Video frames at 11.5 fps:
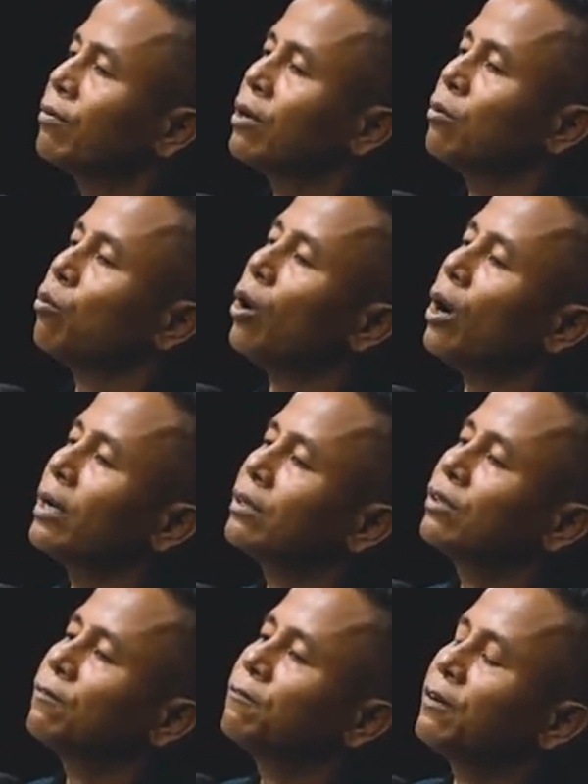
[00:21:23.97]
he want
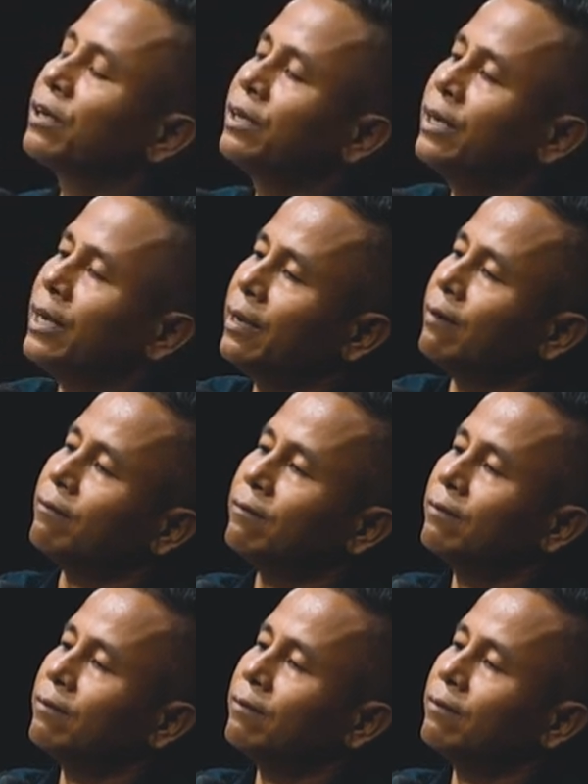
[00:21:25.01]
to forgive.